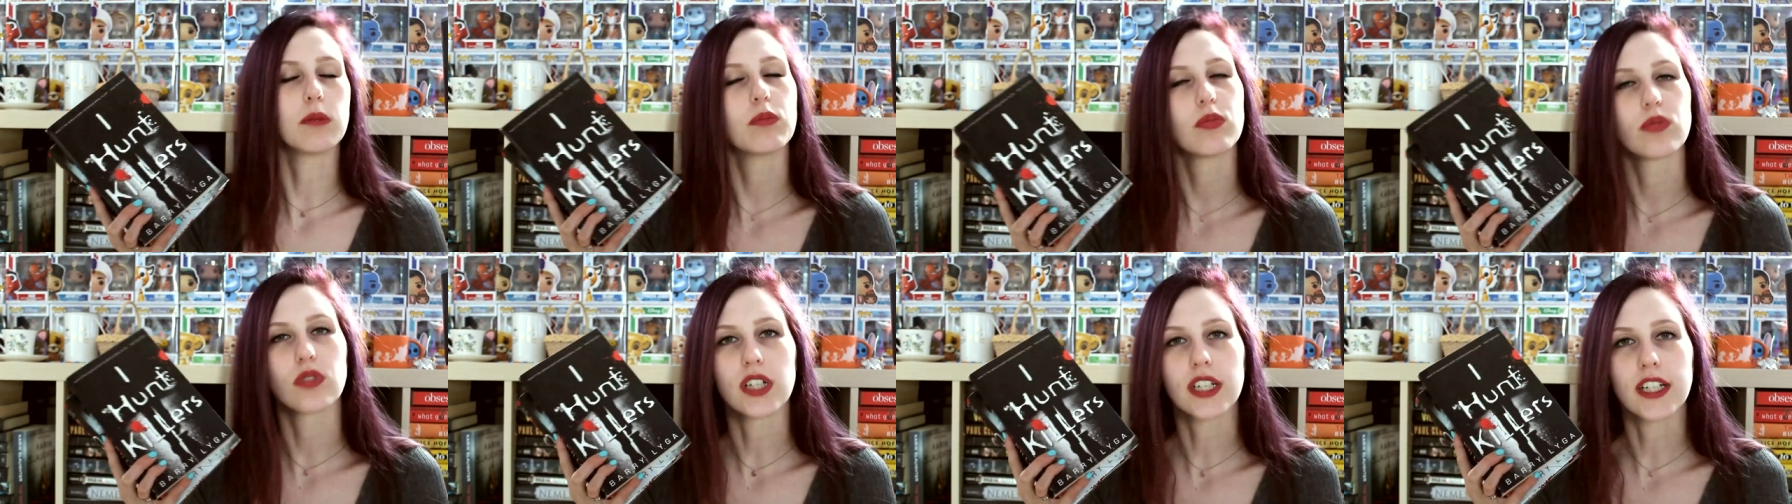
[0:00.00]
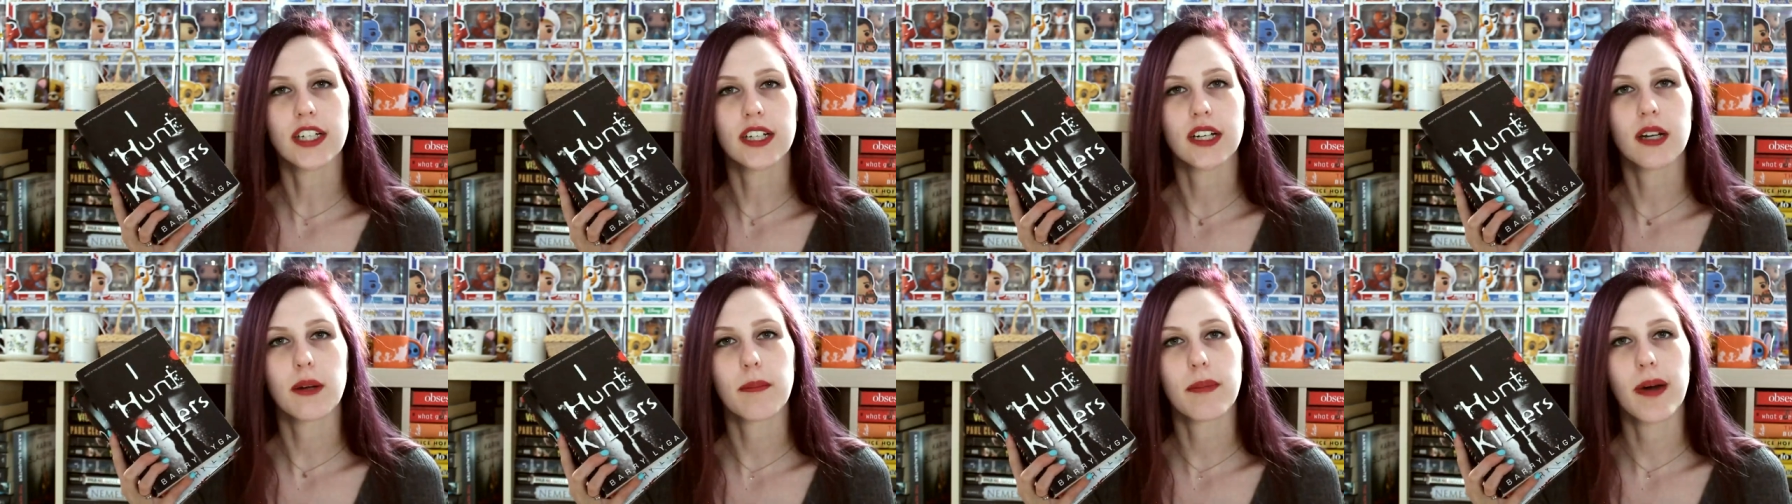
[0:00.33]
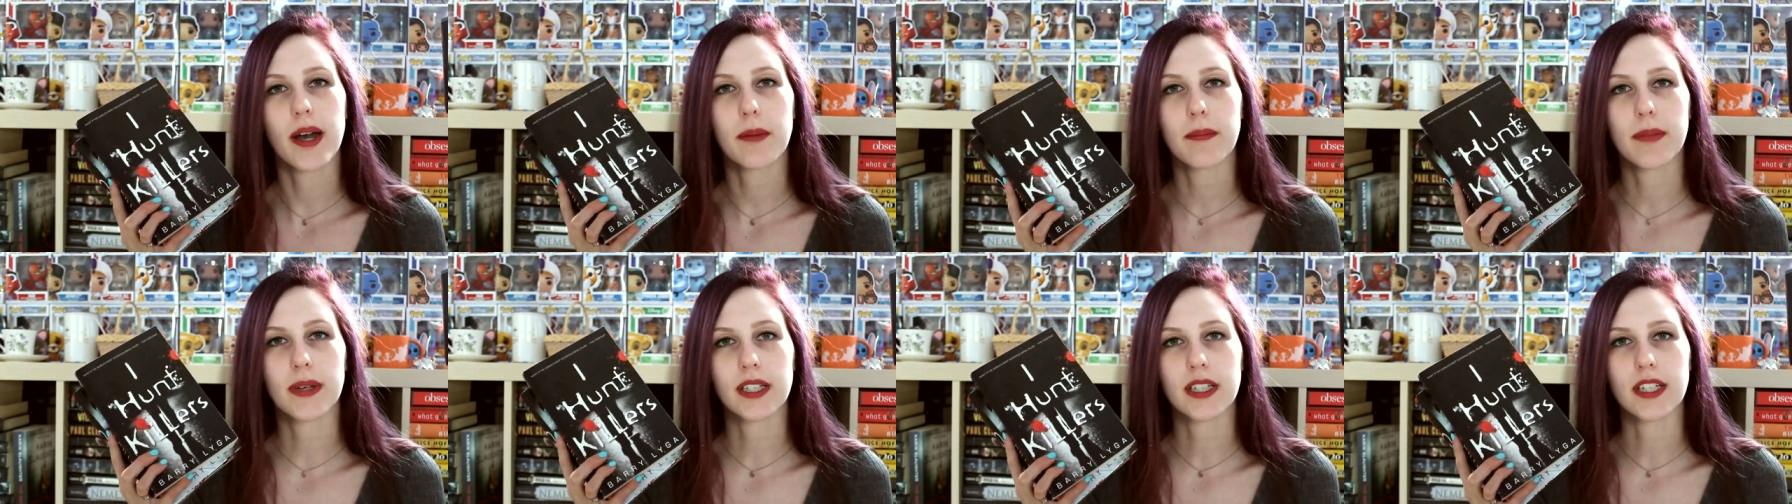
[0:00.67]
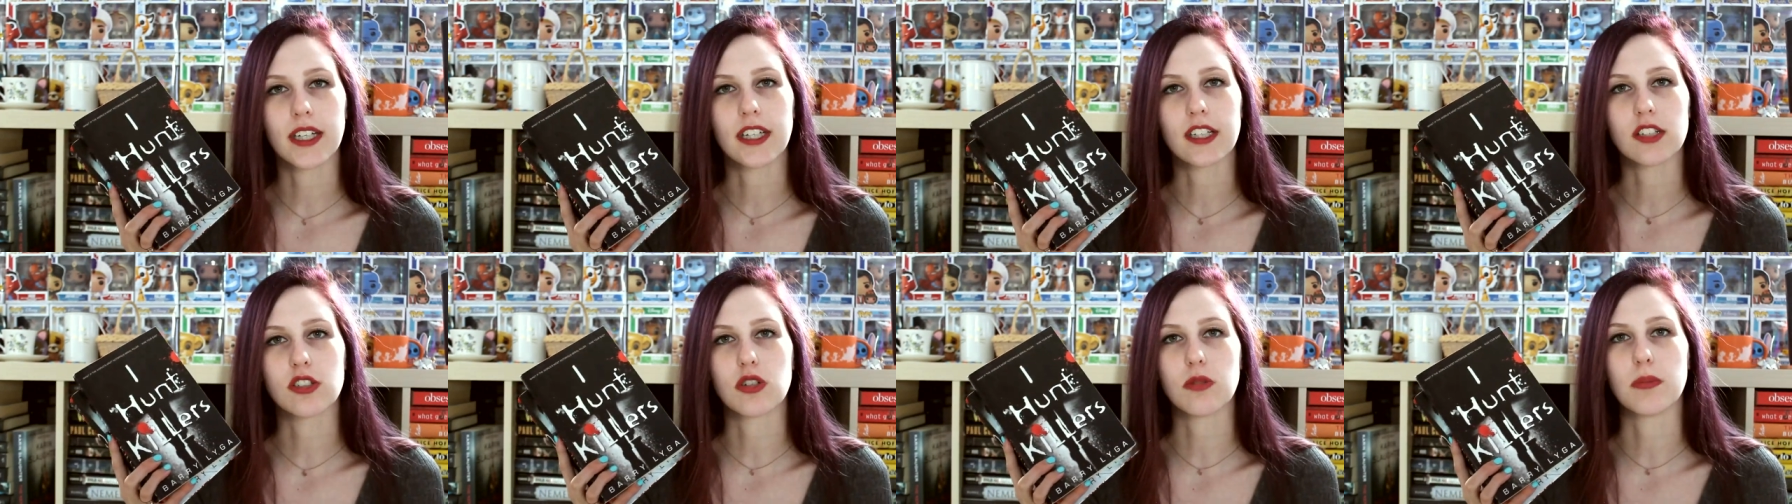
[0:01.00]
breeded by
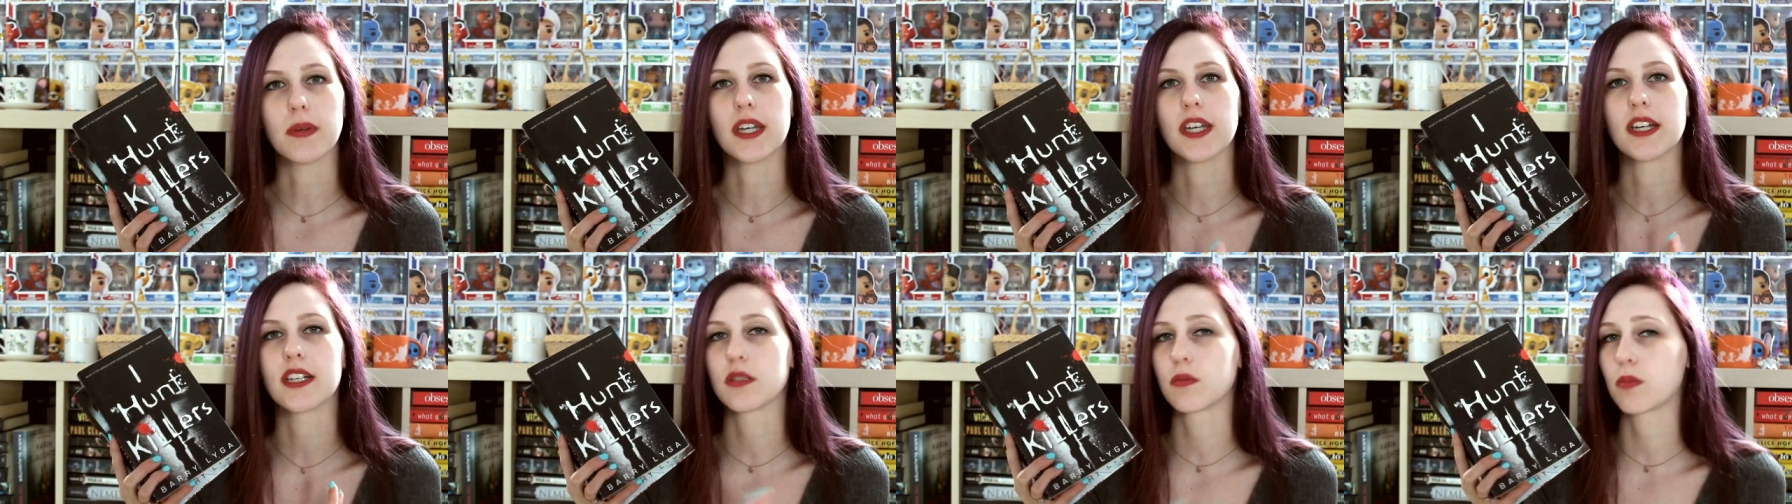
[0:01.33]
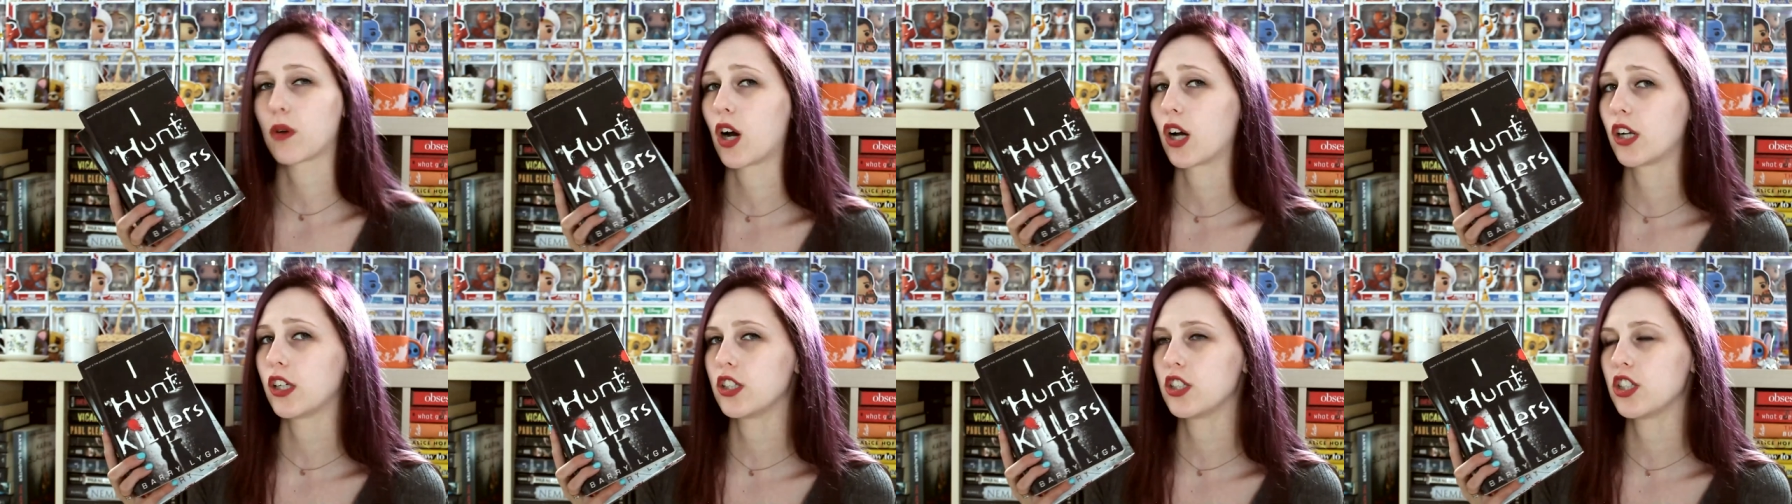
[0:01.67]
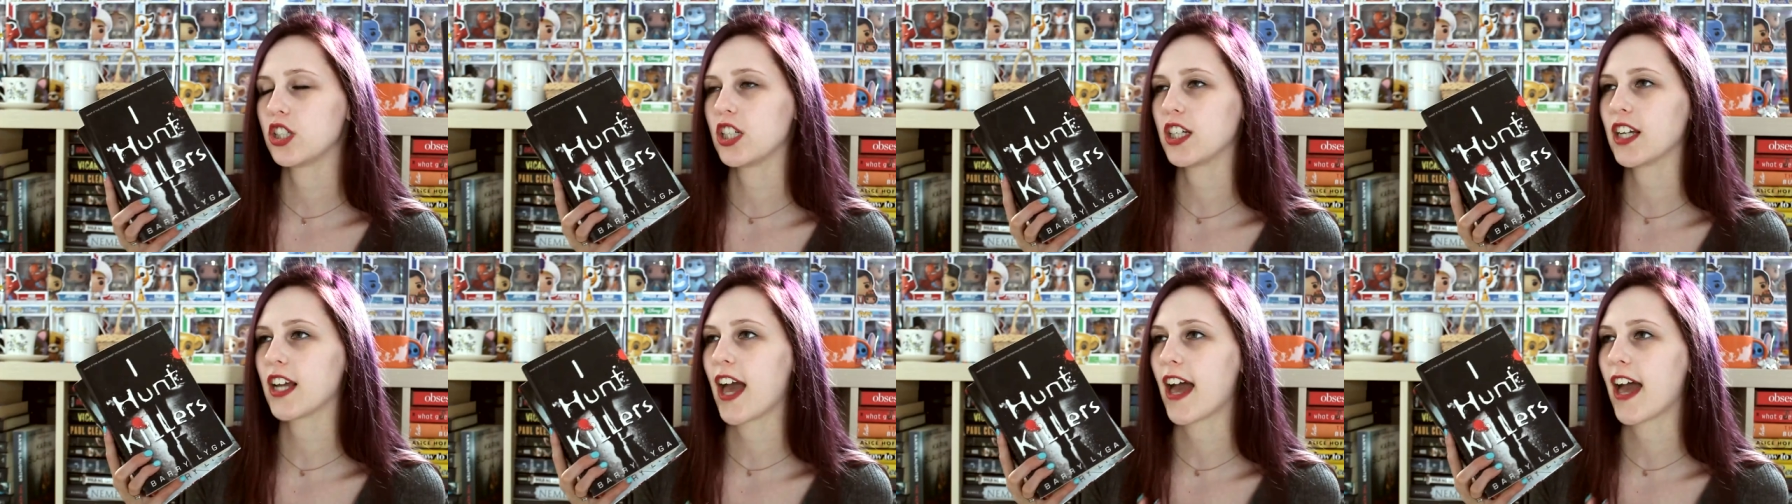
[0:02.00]
Billy to be his prodigy,